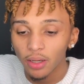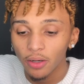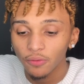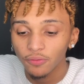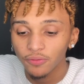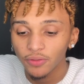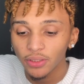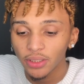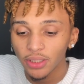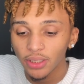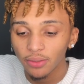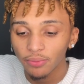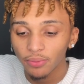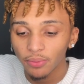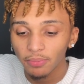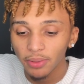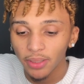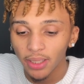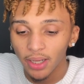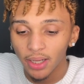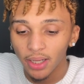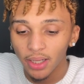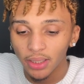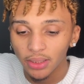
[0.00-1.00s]
Hopefully he
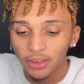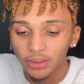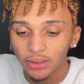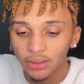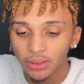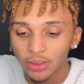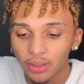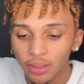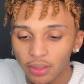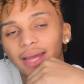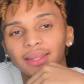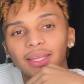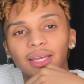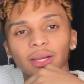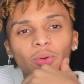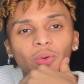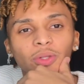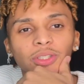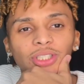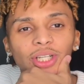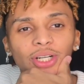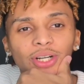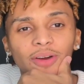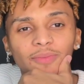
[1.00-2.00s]
replies. I think I
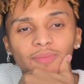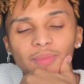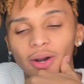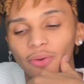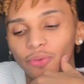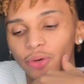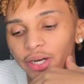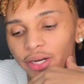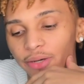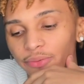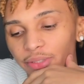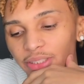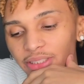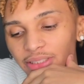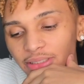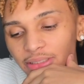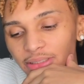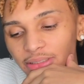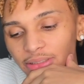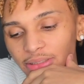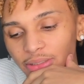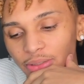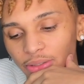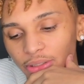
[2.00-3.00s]
want to turn off my red
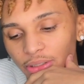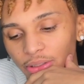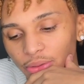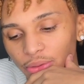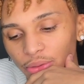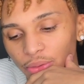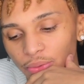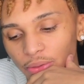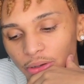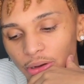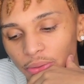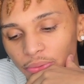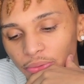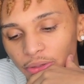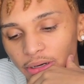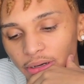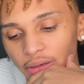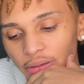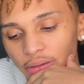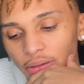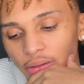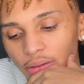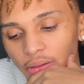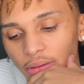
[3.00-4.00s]
receipt so he don't know when I
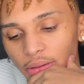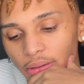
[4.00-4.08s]
read it.